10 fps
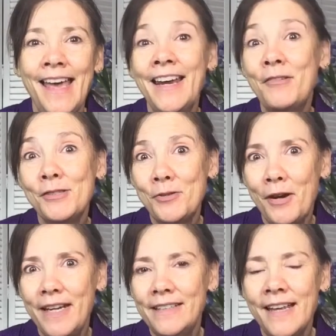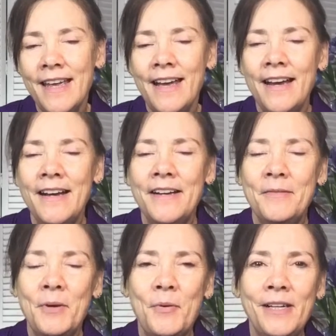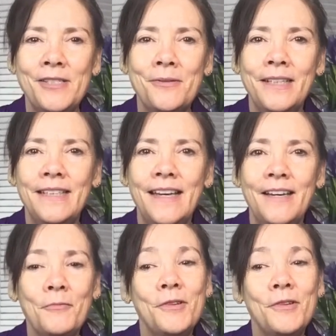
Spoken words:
And it was great. We want to do it again.